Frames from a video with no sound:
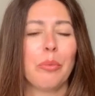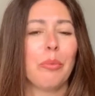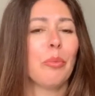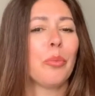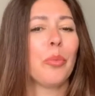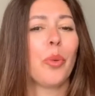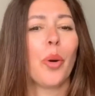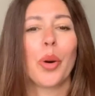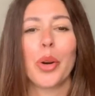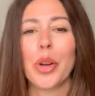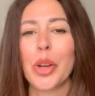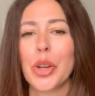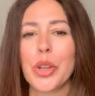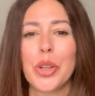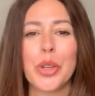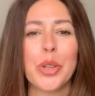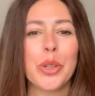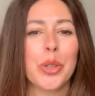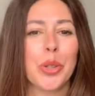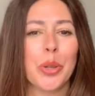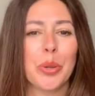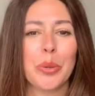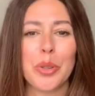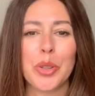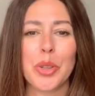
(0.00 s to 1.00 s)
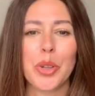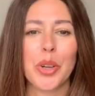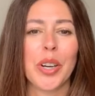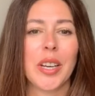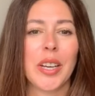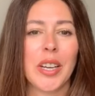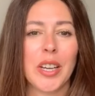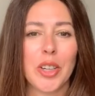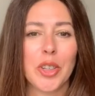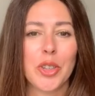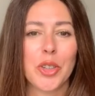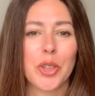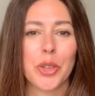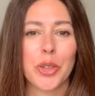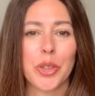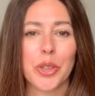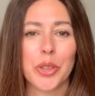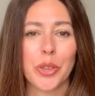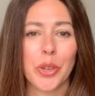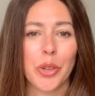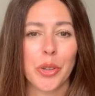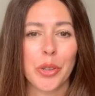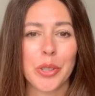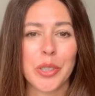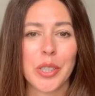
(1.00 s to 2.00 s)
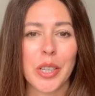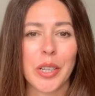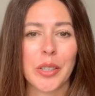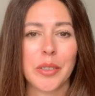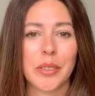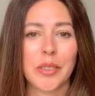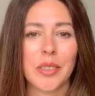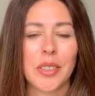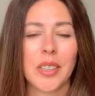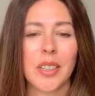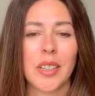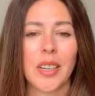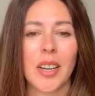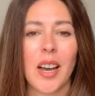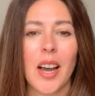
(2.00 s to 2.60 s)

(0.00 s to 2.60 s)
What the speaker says: what can you do with your hair during lockdown.